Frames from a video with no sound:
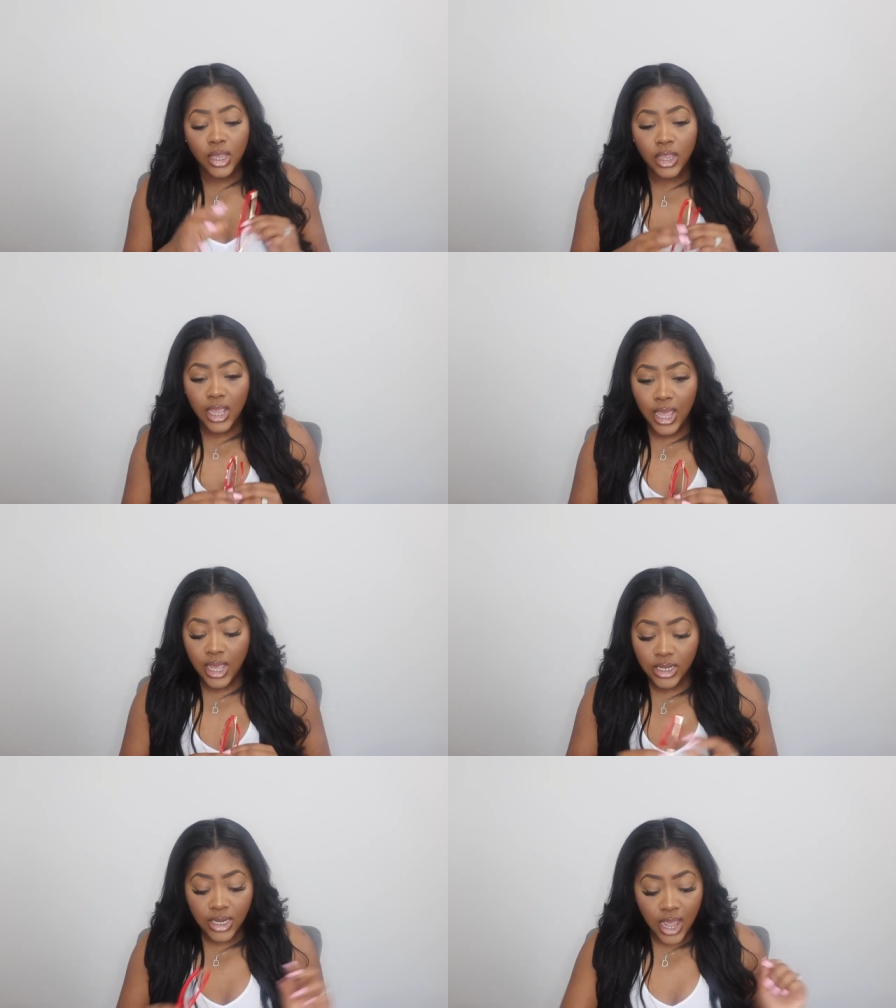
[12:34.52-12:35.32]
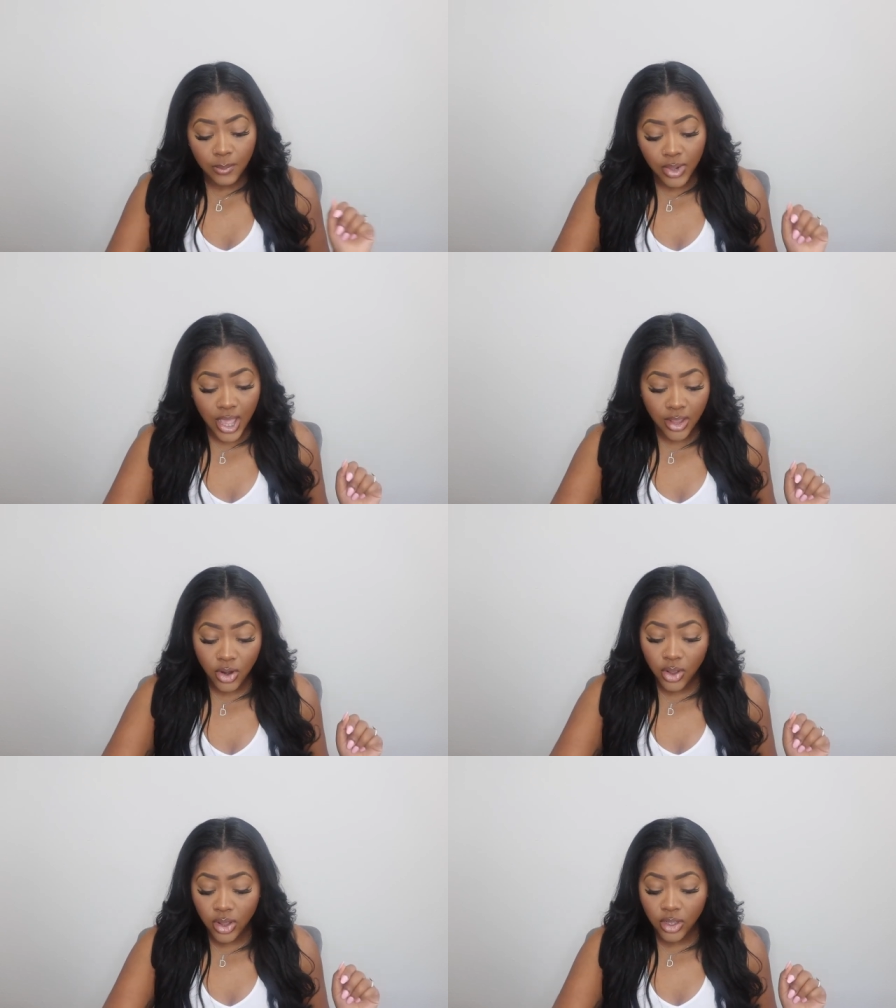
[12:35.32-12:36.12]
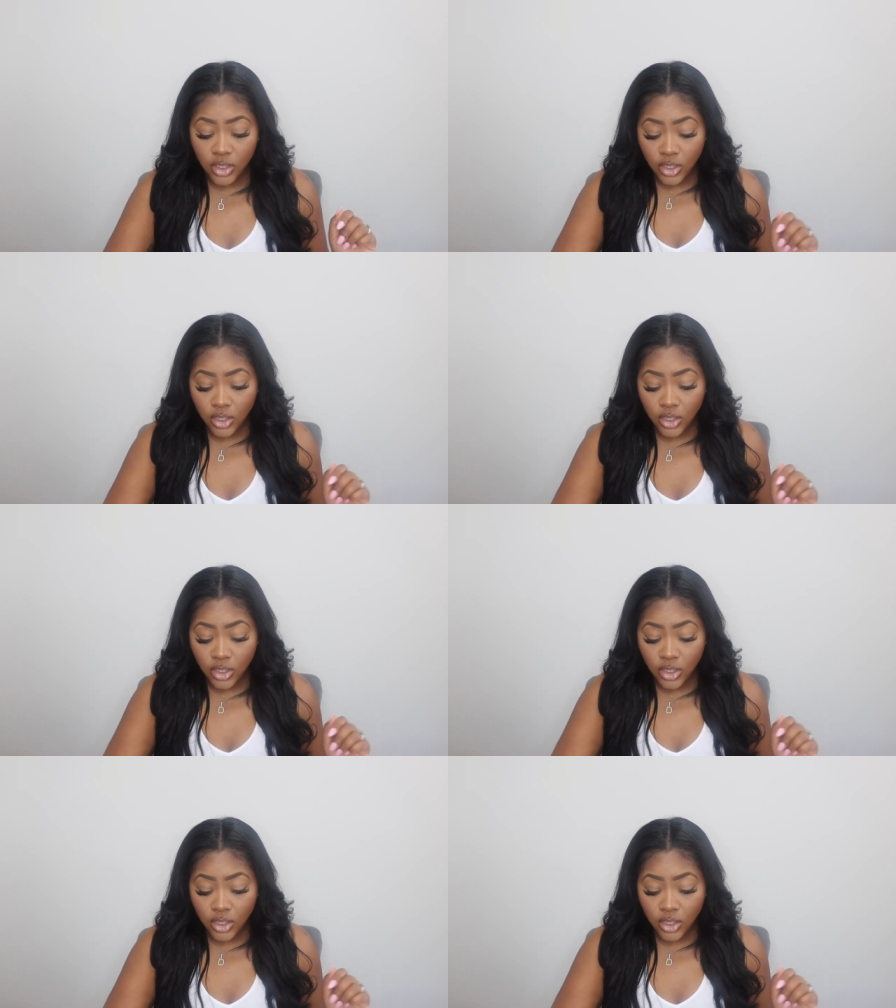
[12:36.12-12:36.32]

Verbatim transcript: that I'm plotting on.